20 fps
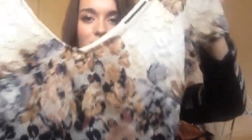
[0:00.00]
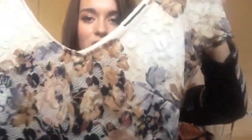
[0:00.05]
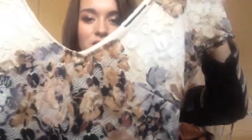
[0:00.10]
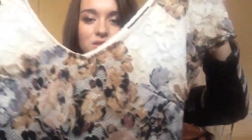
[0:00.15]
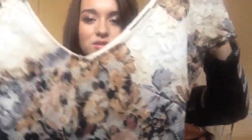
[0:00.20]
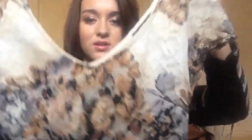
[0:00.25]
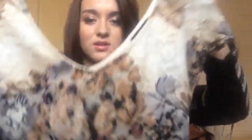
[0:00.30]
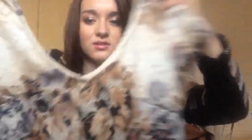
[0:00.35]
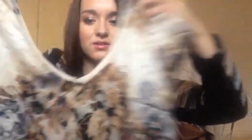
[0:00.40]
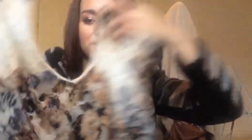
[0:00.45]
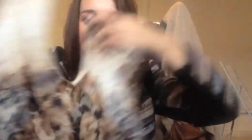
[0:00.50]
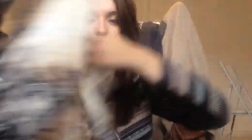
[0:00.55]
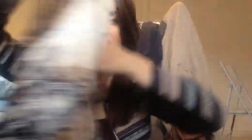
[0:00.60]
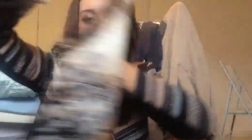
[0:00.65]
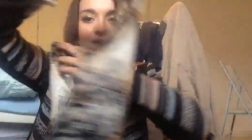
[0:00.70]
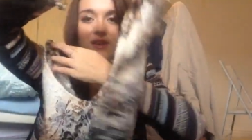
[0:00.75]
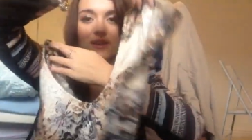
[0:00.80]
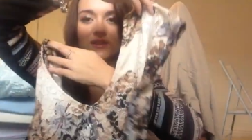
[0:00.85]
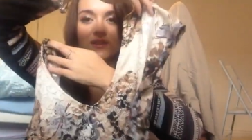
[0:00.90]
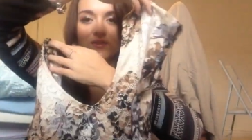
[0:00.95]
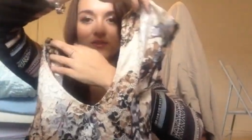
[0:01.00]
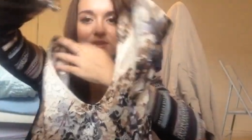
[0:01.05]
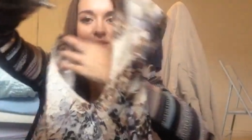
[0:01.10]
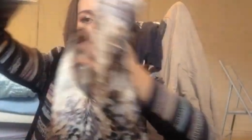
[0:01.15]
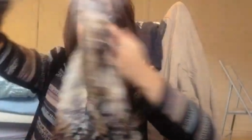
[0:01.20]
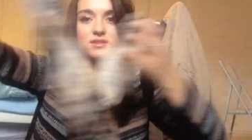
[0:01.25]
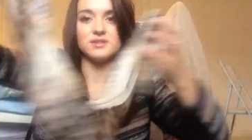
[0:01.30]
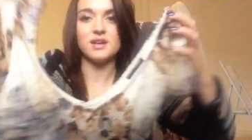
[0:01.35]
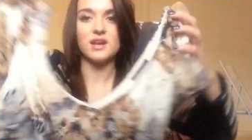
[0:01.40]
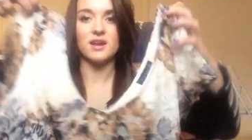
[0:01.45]
So it looks like that and it's
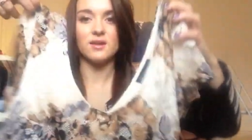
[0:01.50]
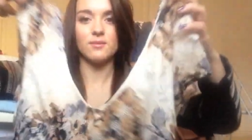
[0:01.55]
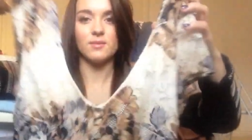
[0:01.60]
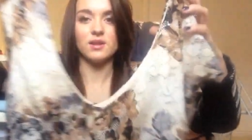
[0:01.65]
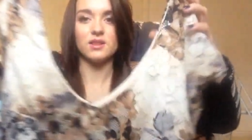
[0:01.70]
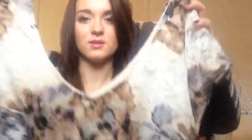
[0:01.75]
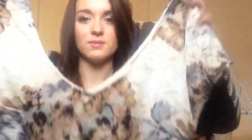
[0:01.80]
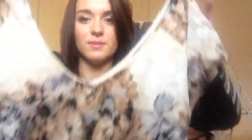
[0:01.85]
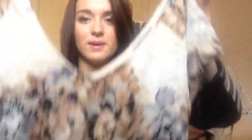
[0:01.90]
obviously the same at the